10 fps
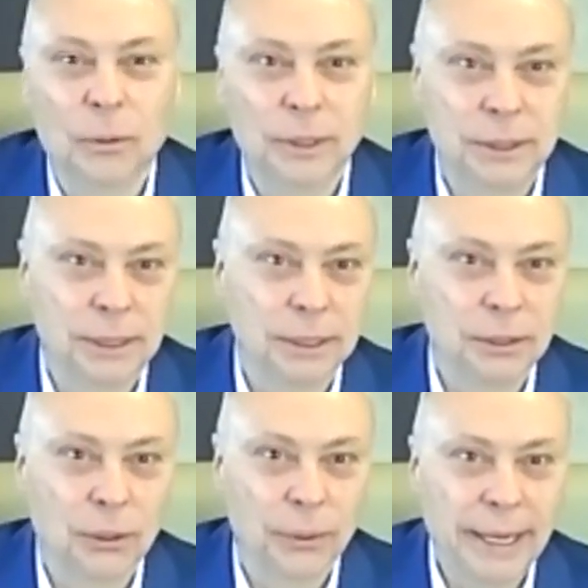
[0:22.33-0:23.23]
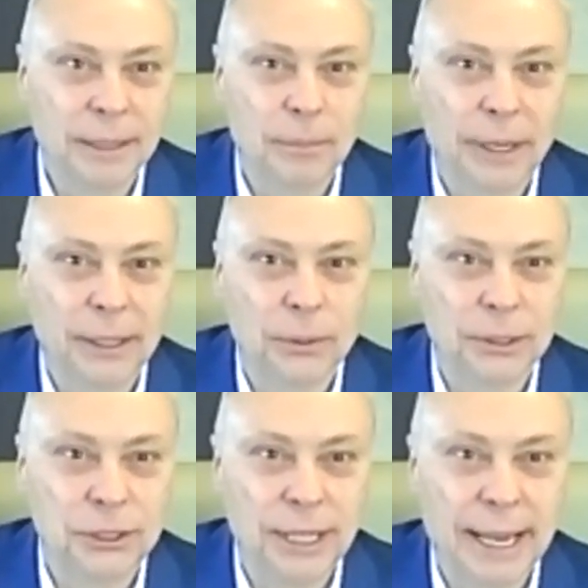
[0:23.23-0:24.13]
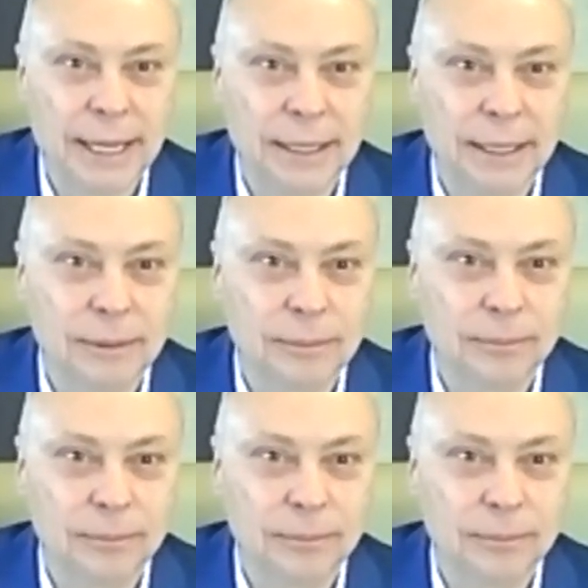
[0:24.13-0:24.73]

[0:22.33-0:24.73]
It was just created by Christianity.